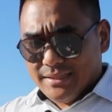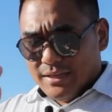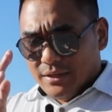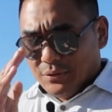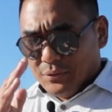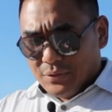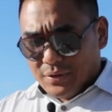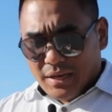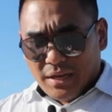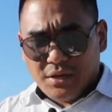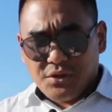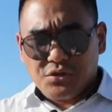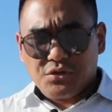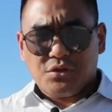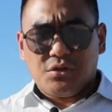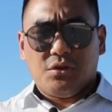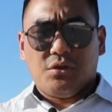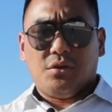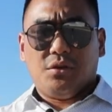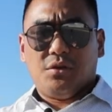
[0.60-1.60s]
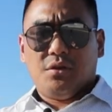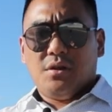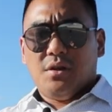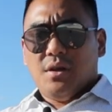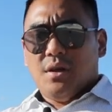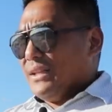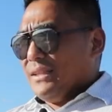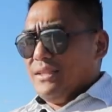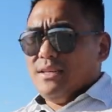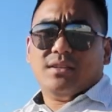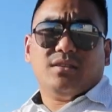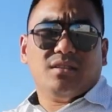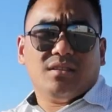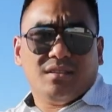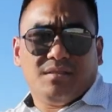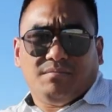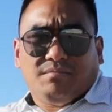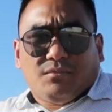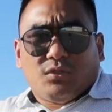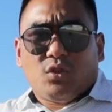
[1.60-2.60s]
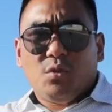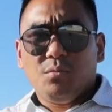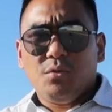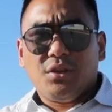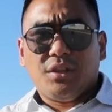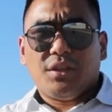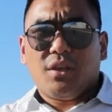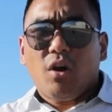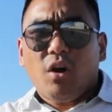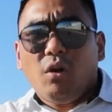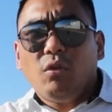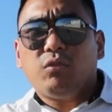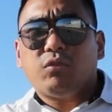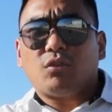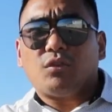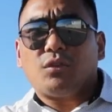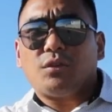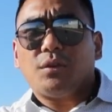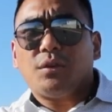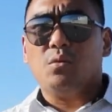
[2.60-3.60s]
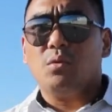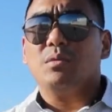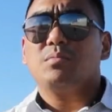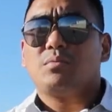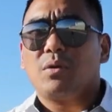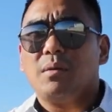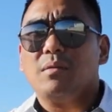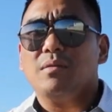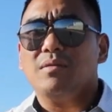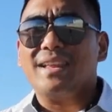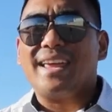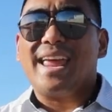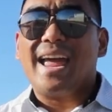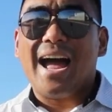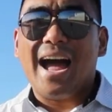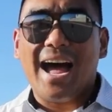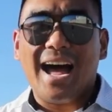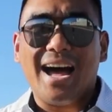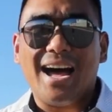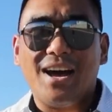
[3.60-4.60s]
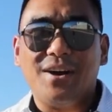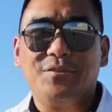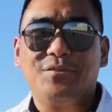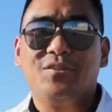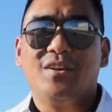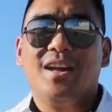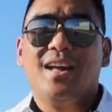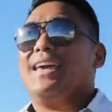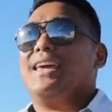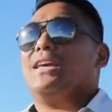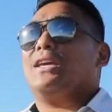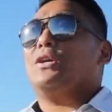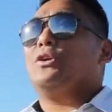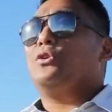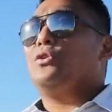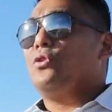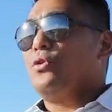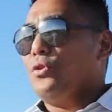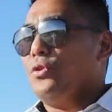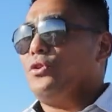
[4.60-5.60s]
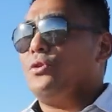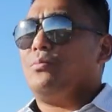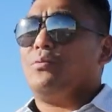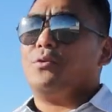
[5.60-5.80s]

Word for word: the location, what this community offers, you will probably have a good